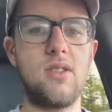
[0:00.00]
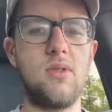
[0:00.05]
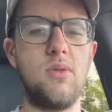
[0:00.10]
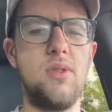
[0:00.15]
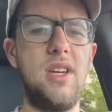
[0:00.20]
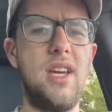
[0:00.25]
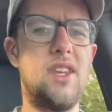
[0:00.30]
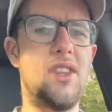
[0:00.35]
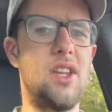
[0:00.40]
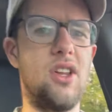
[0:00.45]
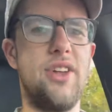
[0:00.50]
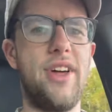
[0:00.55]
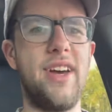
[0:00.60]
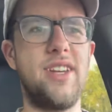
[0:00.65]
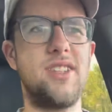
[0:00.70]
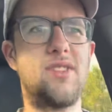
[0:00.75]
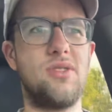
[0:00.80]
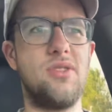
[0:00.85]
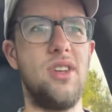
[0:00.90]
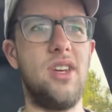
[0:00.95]
We hit the
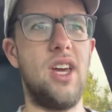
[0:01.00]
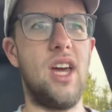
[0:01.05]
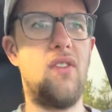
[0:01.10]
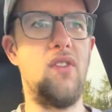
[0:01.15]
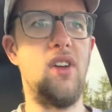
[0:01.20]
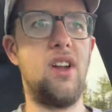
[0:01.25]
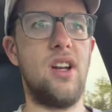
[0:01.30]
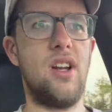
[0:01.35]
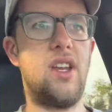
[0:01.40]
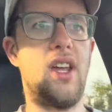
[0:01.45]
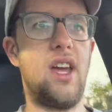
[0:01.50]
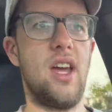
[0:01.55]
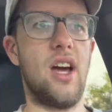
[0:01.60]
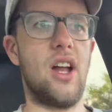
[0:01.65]
legs really heavy today.